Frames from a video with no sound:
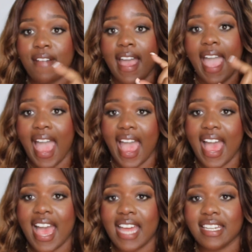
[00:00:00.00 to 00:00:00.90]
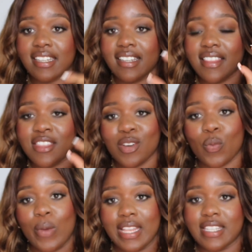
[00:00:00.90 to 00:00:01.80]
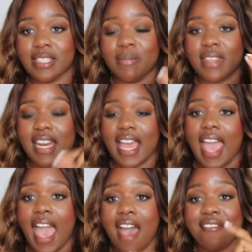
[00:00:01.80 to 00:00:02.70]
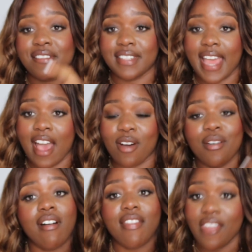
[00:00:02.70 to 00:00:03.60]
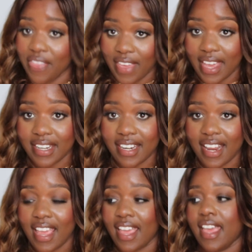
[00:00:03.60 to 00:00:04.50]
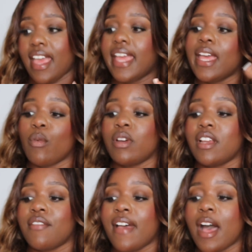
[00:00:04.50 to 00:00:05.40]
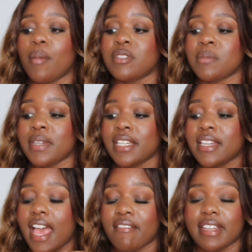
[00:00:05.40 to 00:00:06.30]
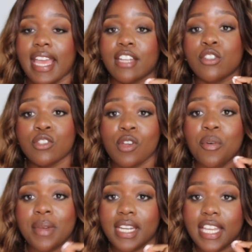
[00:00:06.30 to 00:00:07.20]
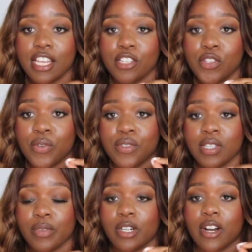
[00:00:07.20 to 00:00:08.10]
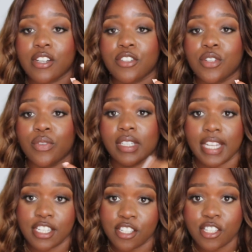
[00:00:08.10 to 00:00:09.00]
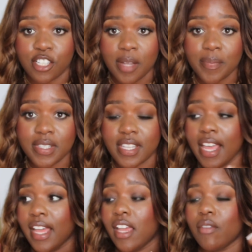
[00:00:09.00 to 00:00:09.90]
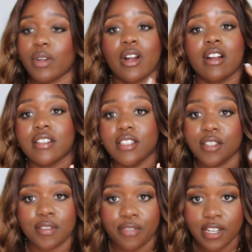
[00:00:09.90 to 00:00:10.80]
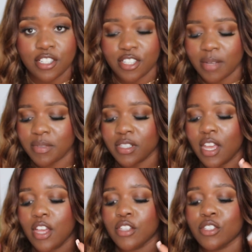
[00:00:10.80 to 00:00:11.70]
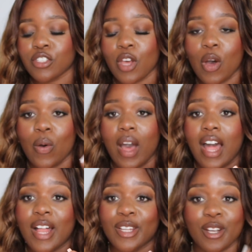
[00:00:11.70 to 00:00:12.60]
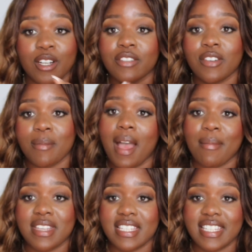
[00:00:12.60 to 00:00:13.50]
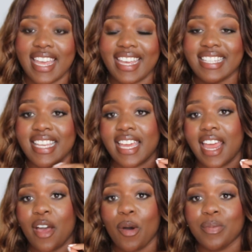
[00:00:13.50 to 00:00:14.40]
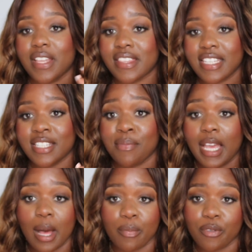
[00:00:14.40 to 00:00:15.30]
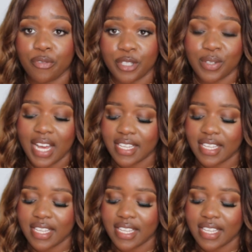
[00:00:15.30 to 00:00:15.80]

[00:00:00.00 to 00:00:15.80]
If I had the wisdom that I have now, then it would have helped me navigate so many issues in regards to relationships, in regards to friendships. So learn from my mistakes, and I hope that this be helpful for you